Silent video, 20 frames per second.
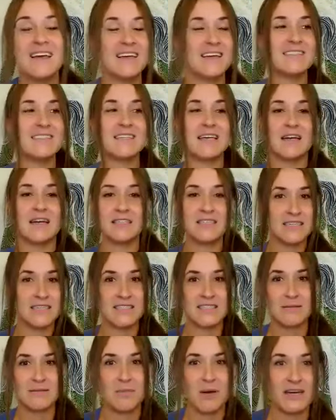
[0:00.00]
Is it a
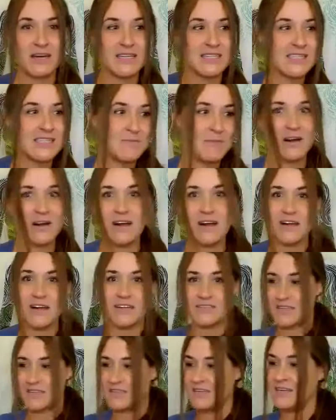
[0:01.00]
disembodied spirit?
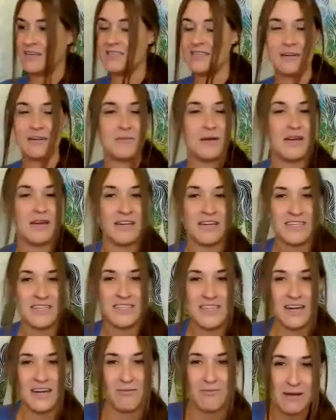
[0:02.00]
Is it a demon?
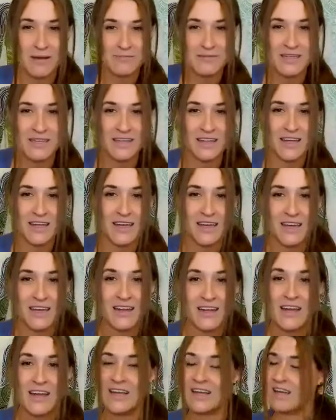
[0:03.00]
Is it a reptilian?